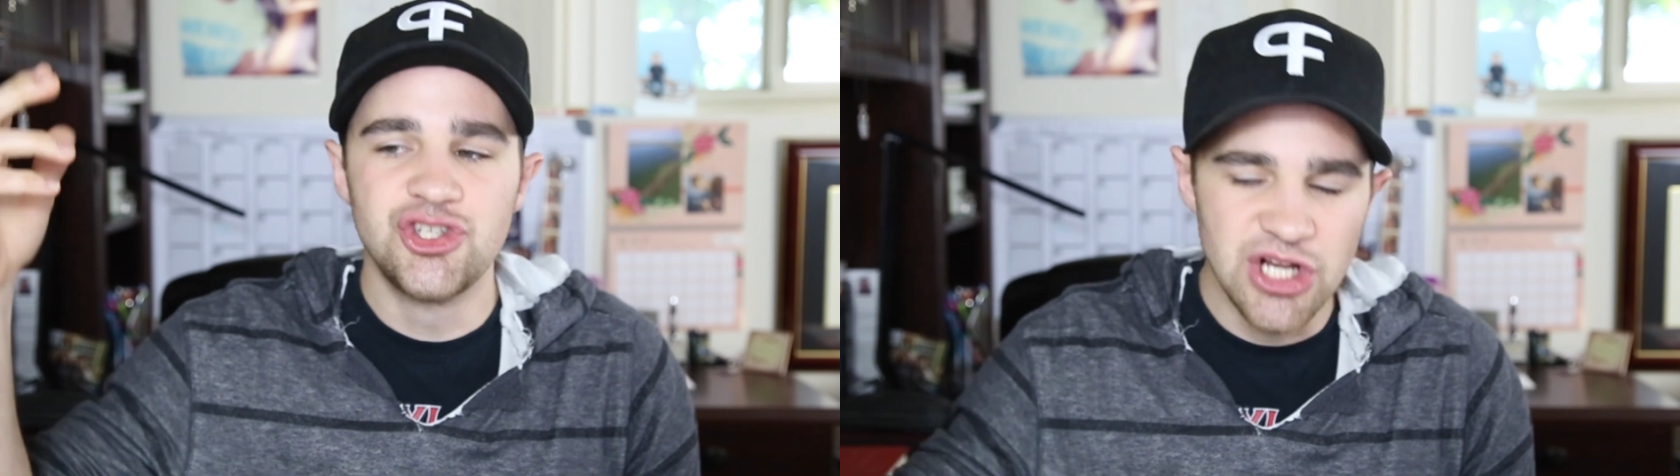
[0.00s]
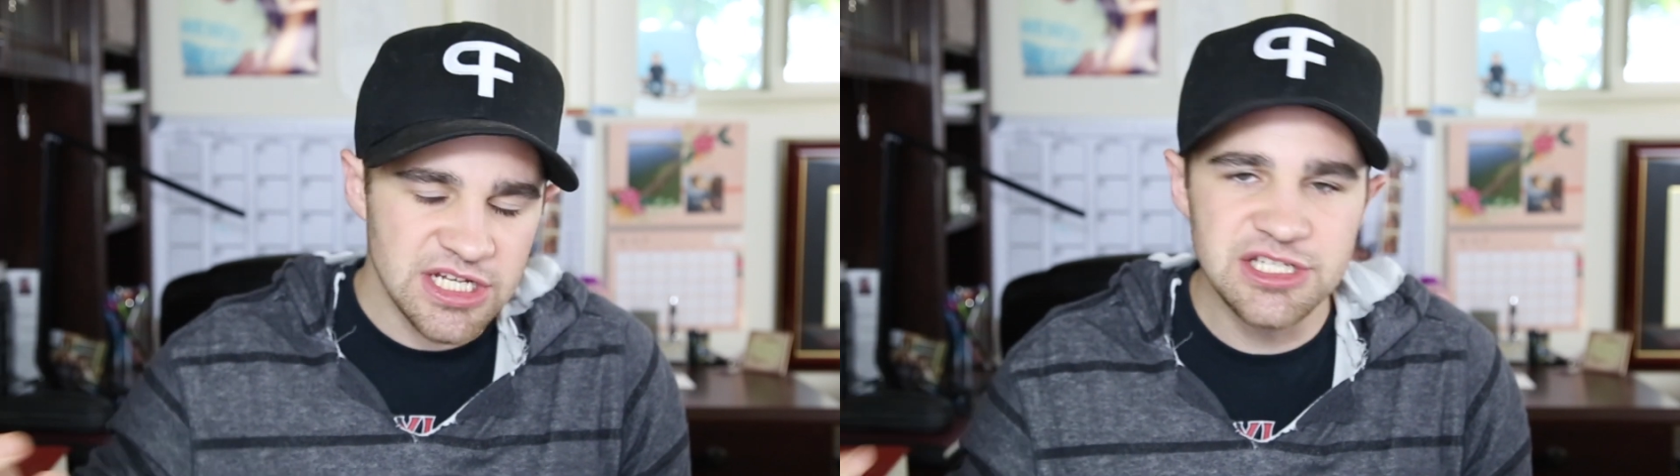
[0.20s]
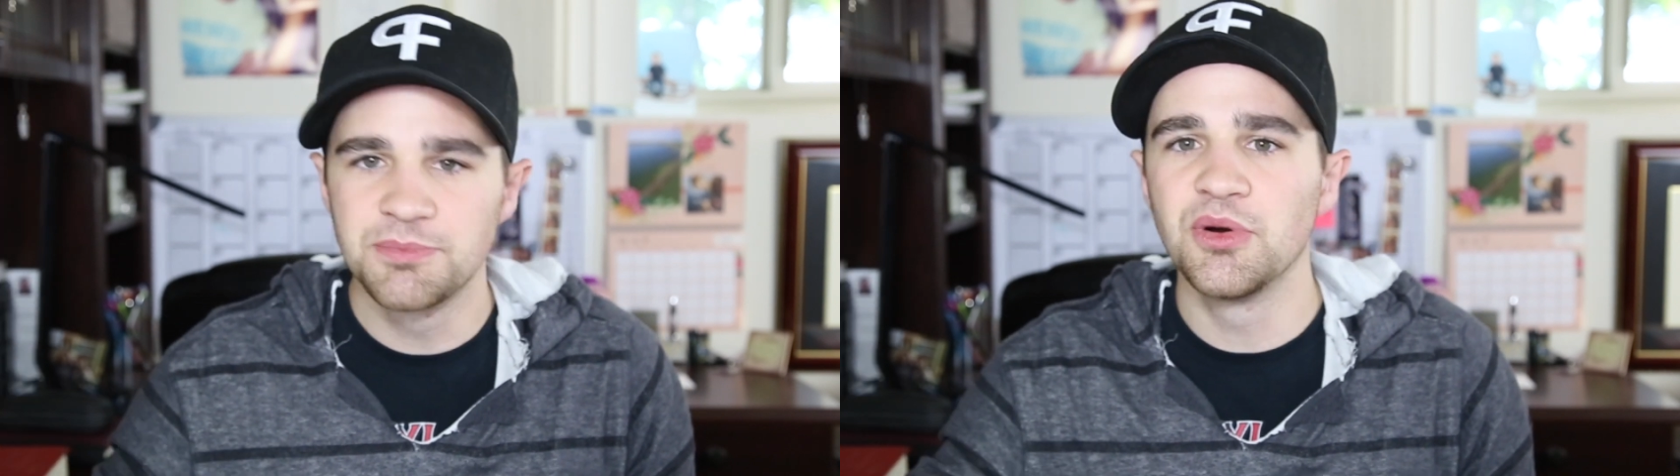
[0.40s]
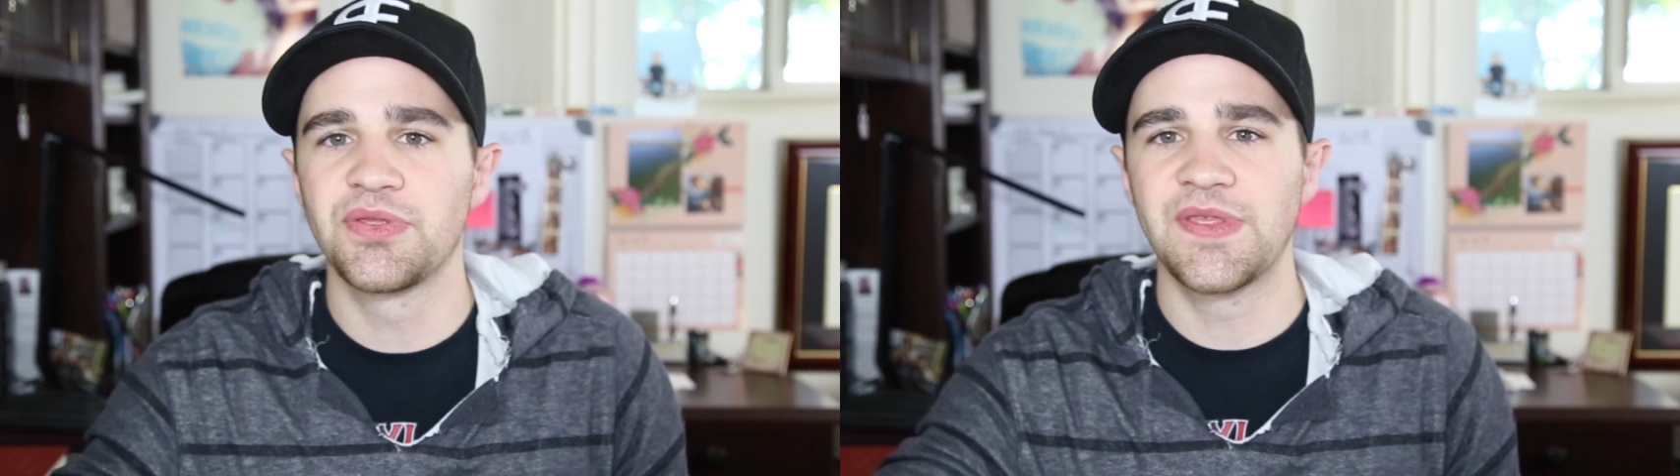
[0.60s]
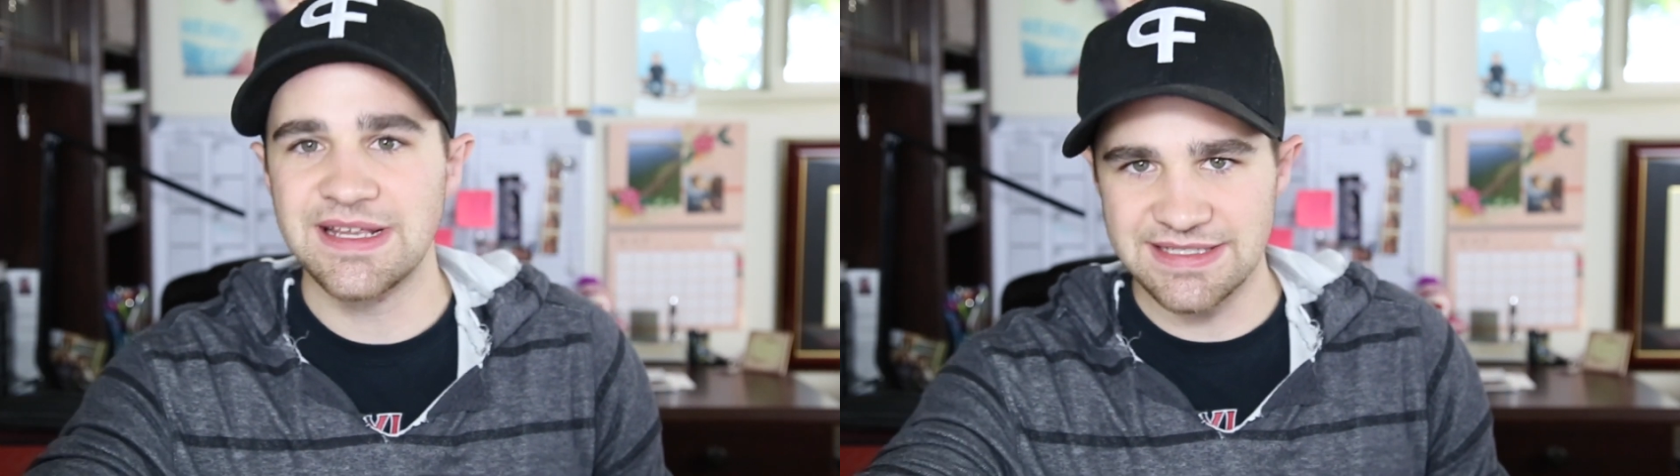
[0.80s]
just to
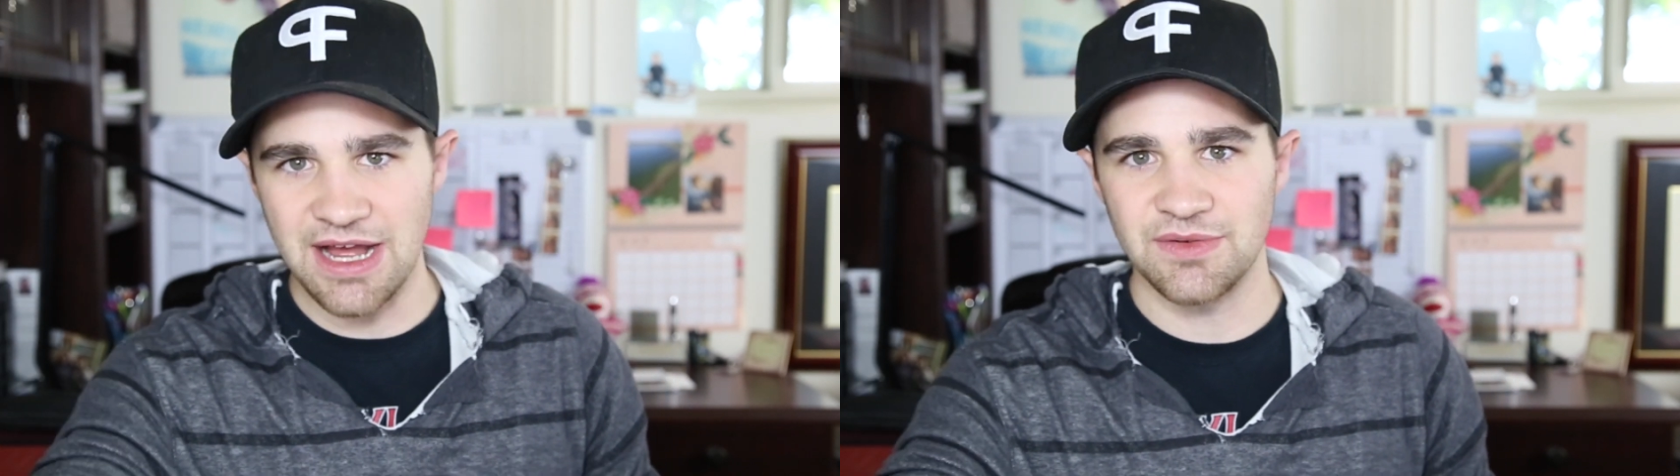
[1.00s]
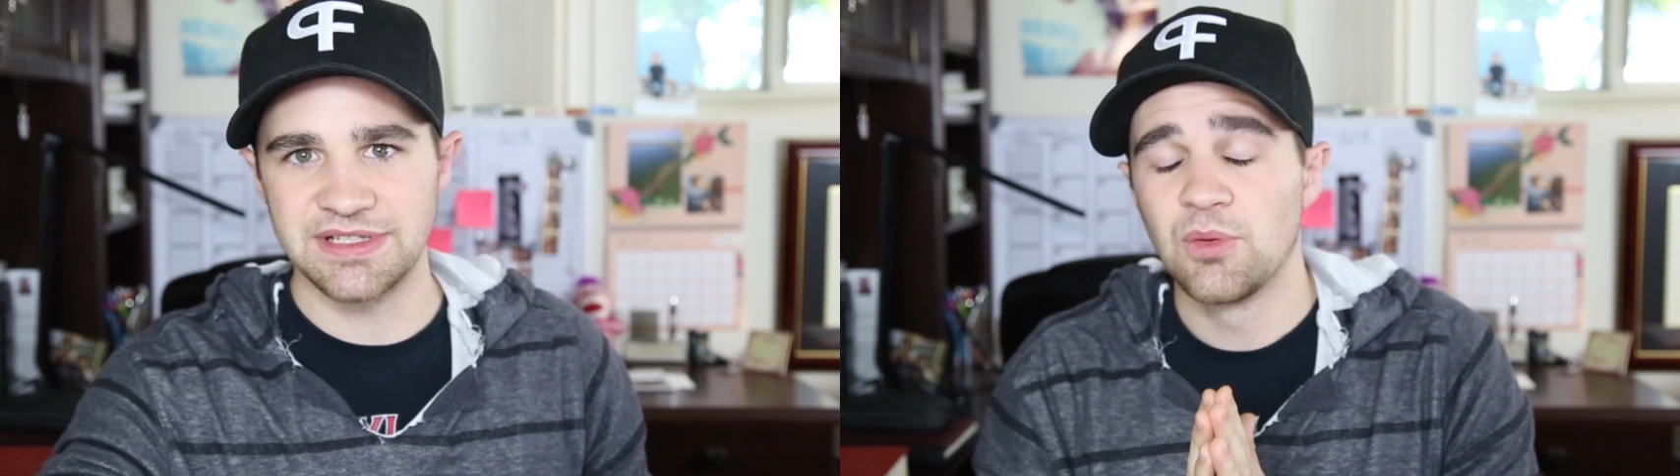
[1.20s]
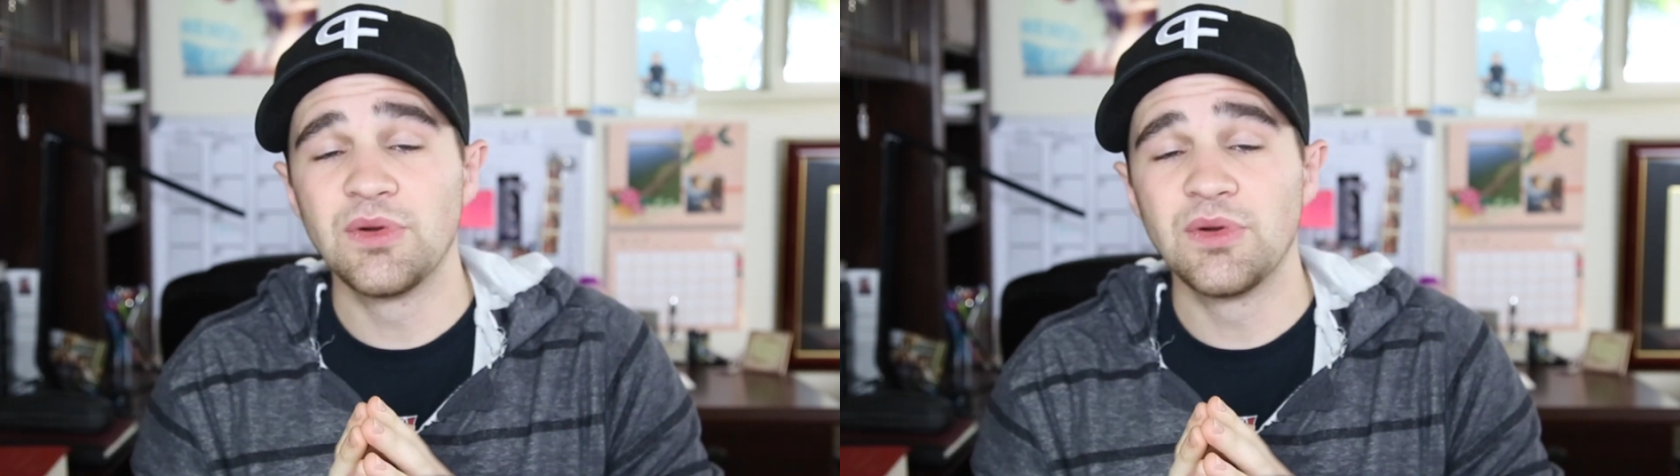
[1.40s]
put things out.